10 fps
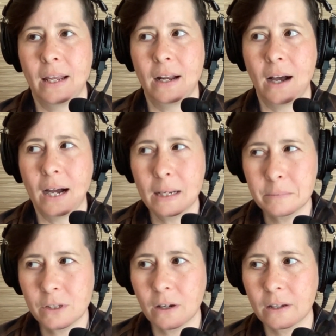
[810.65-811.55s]
and
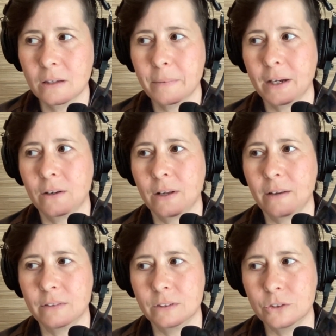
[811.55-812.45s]
I'm talking about
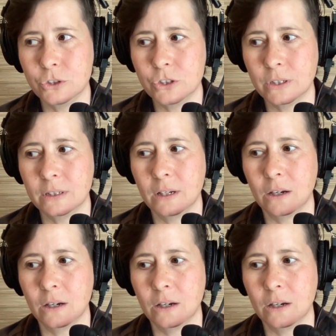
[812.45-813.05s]
evolution